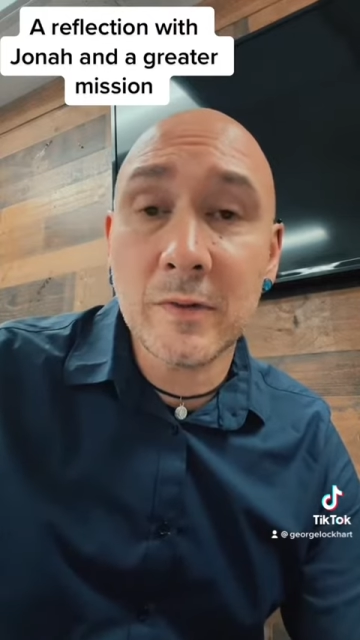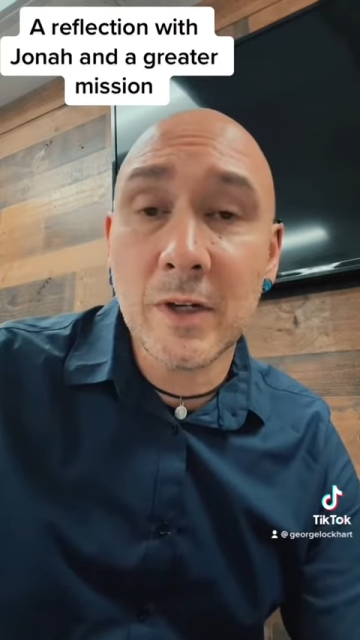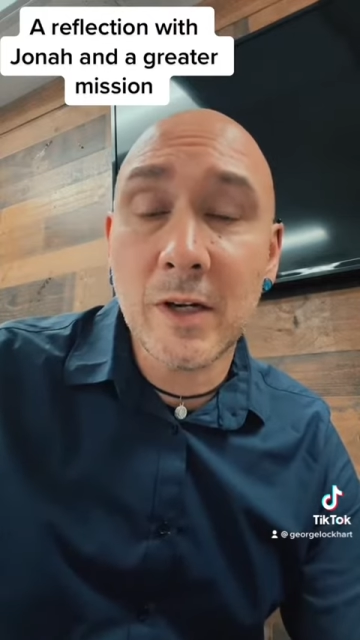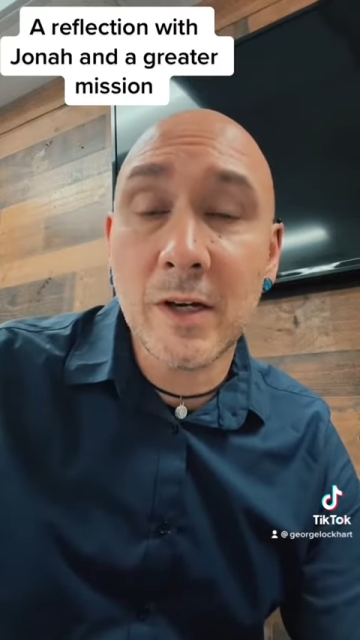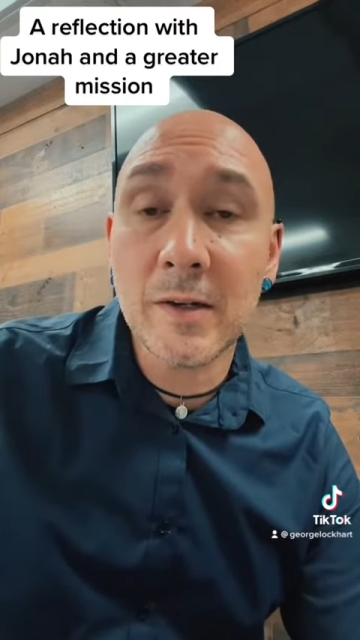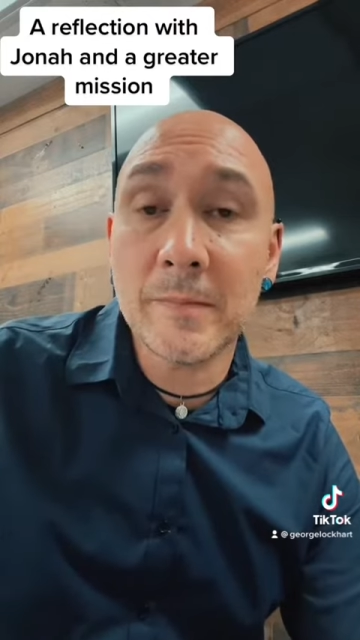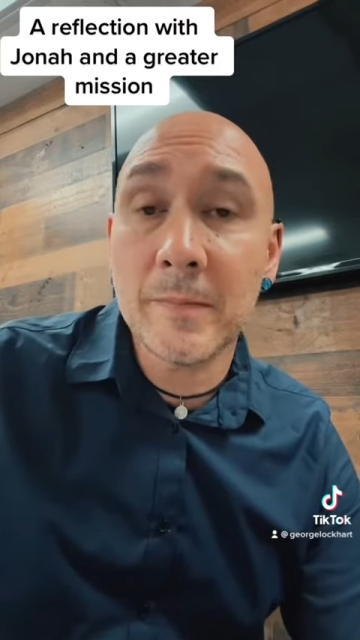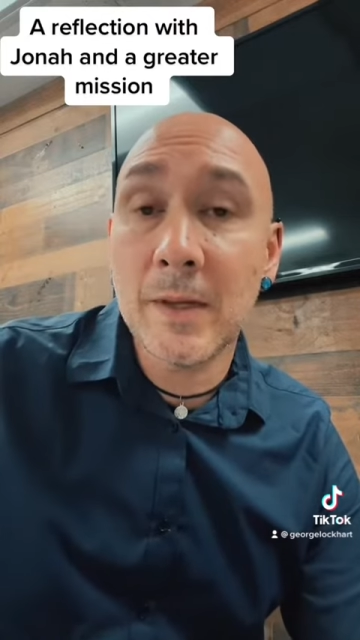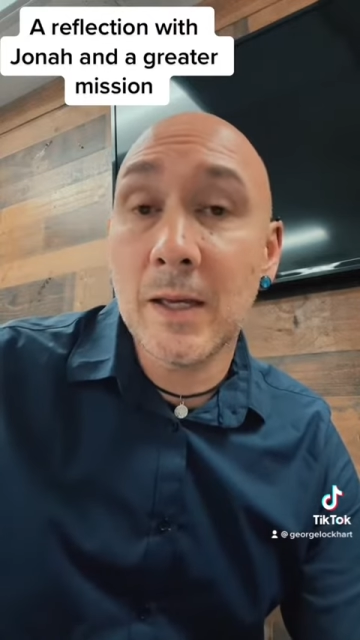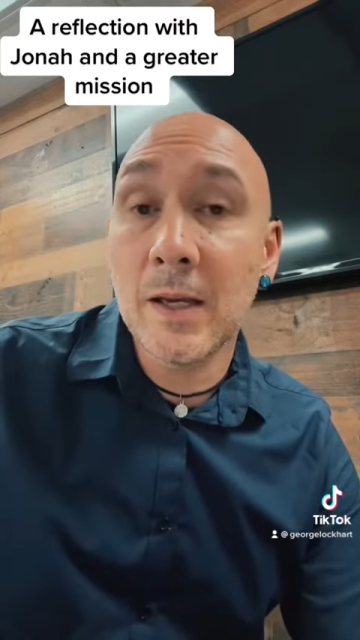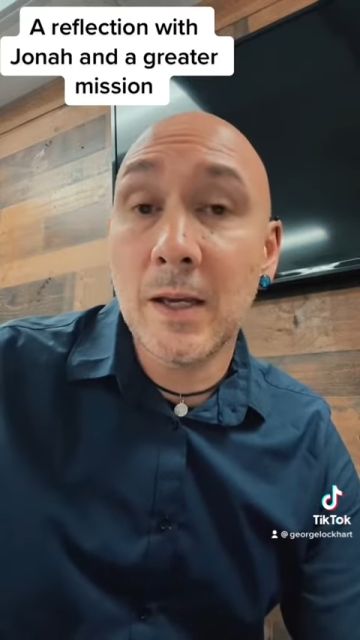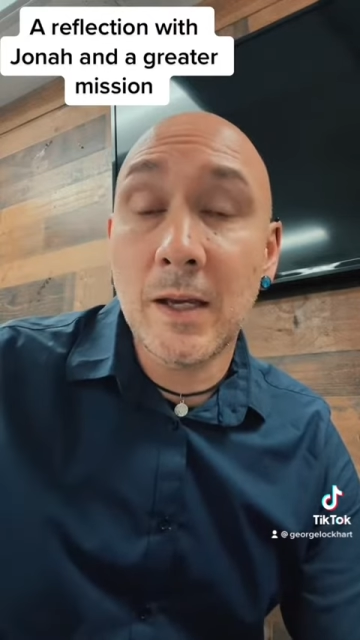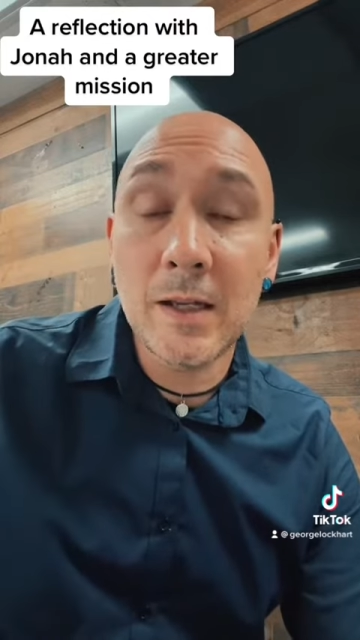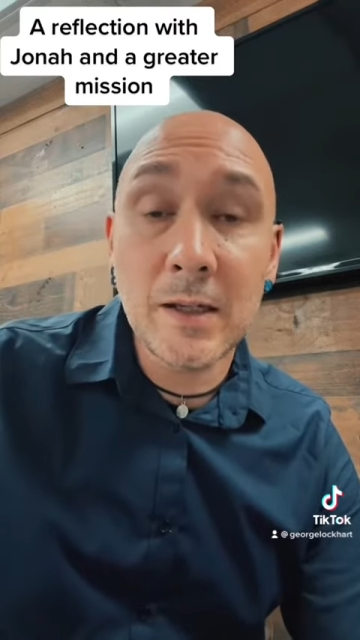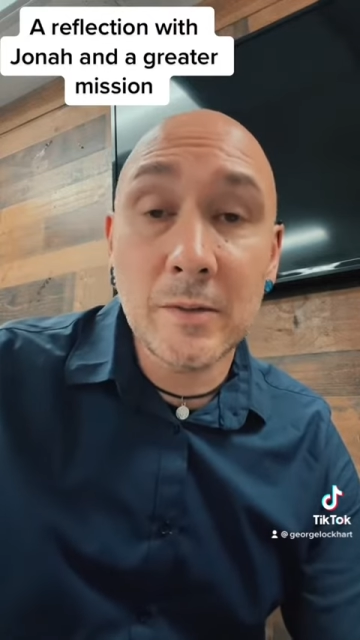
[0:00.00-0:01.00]
God.
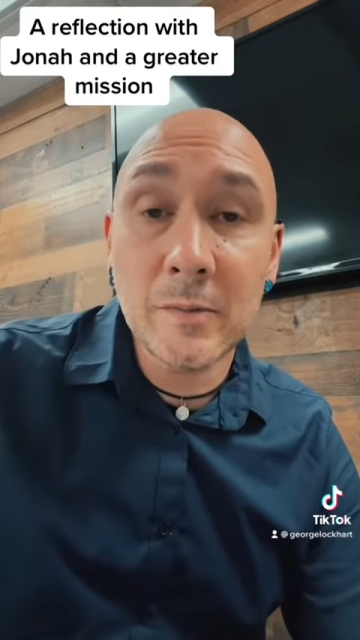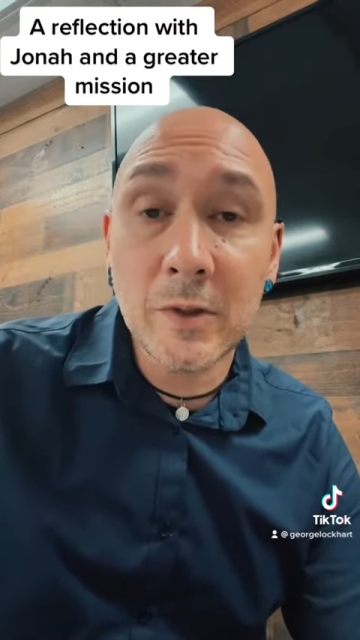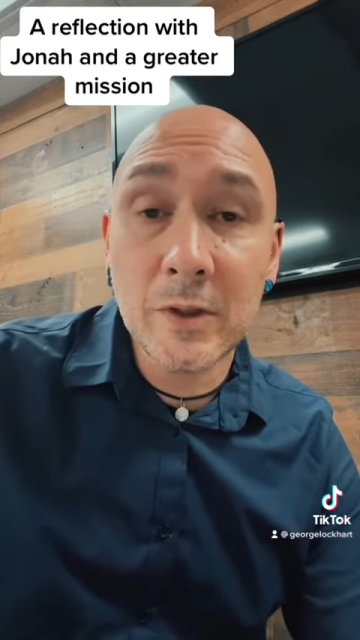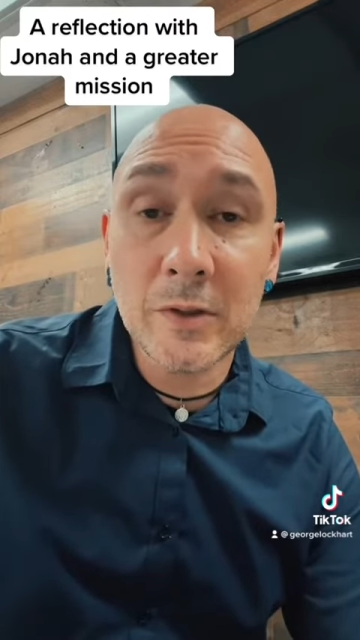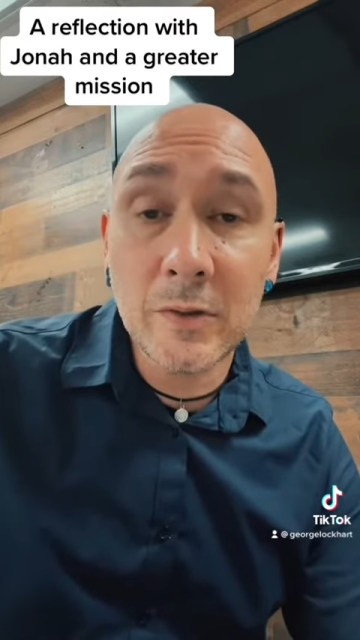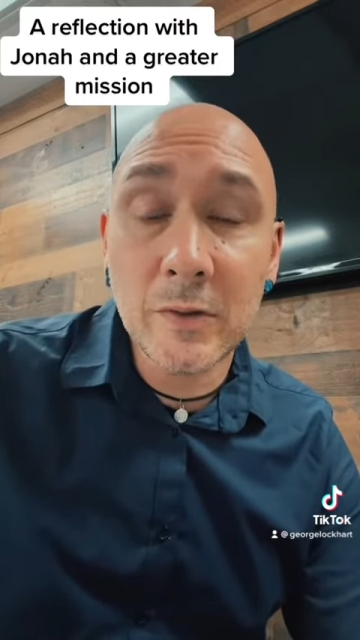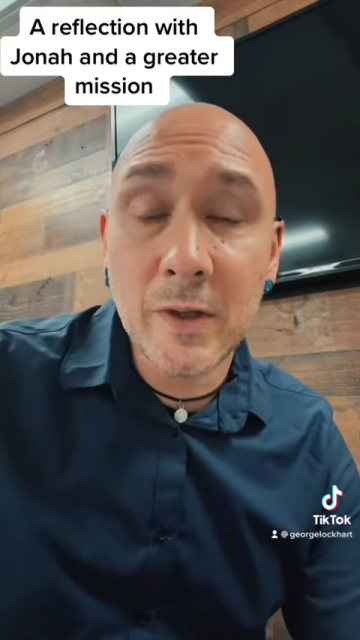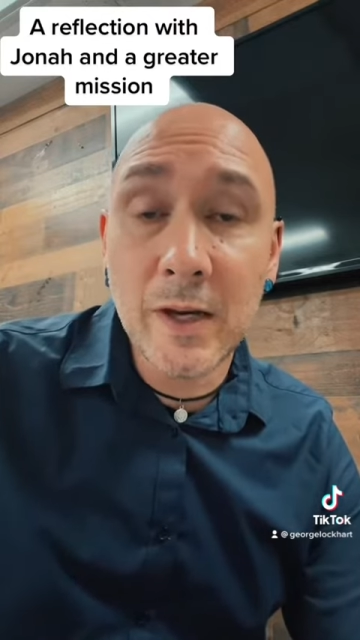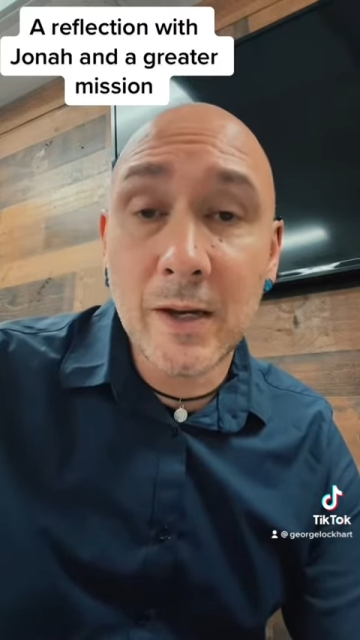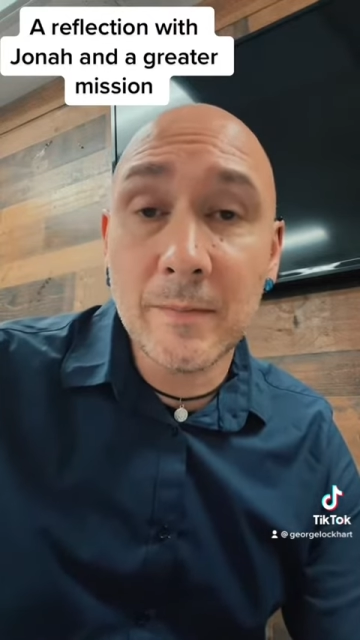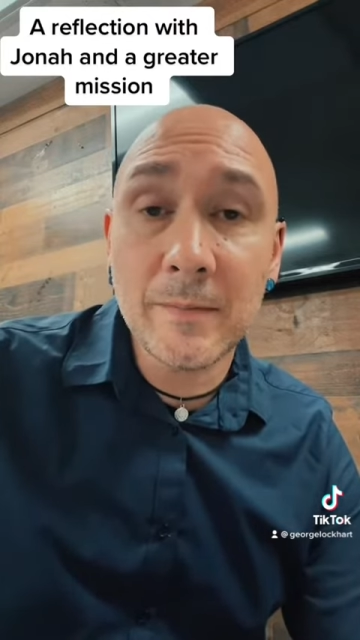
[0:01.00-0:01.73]
He didn't want to do that.